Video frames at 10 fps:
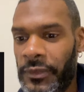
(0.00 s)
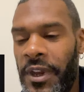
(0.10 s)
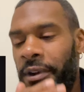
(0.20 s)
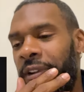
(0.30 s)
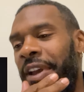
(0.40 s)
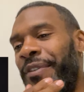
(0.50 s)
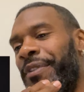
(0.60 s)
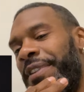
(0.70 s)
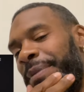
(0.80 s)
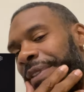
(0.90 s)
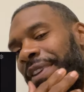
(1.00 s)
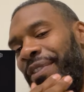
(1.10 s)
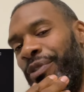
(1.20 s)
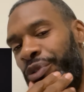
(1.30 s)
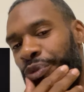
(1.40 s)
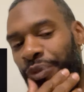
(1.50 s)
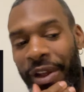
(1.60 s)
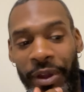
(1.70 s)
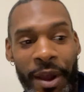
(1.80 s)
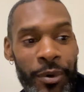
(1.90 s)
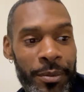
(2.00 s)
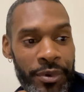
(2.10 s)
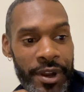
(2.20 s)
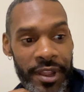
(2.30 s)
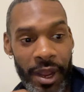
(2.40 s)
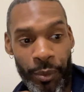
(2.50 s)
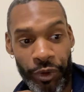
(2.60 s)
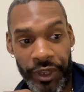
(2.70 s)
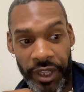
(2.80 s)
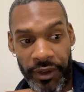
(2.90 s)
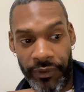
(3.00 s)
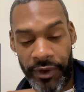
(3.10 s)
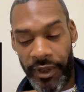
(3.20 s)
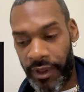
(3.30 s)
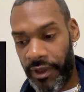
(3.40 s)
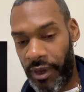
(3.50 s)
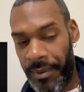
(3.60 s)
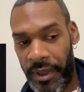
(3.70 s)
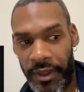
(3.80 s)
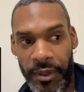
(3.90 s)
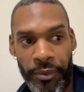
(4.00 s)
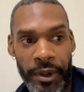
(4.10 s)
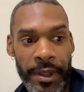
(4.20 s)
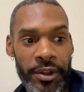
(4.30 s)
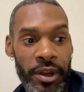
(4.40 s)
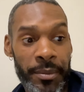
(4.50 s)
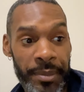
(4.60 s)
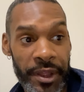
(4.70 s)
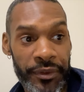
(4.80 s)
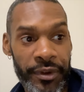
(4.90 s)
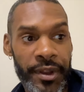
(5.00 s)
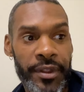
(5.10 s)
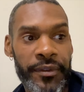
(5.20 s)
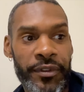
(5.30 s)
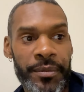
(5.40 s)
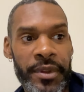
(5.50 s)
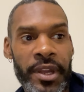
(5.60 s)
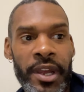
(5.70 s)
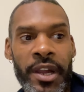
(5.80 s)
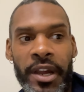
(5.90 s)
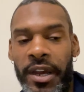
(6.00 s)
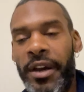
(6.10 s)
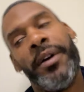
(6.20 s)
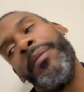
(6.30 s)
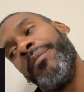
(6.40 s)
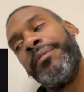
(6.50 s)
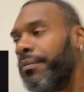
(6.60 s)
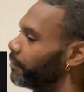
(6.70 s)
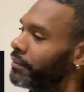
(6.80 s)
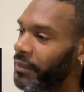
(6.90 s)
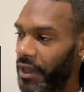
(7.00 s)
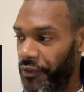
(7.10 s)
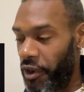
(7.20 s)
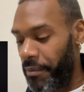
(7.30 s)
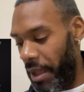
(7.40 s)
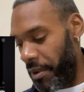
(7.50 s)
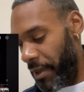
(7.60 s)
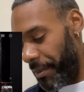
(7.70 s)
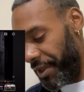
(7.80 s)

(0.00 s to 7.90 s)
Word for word: Okay, so it seems like these dudes were like at one point in time really good friends. You know what I'm saying? This is the point. Let's call them best friends. You feel me? Um, if your baby mama